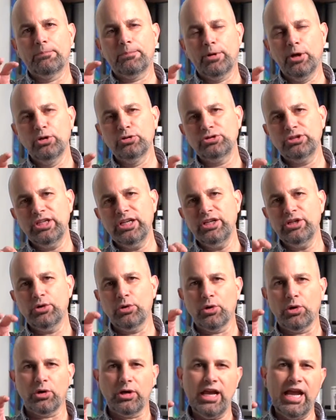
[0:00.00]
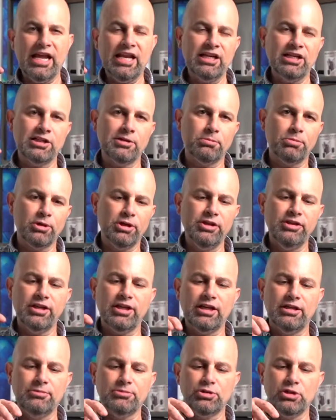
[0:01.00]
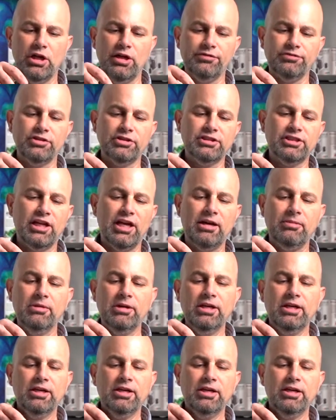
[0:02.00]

protein or organic debris that comes off the top.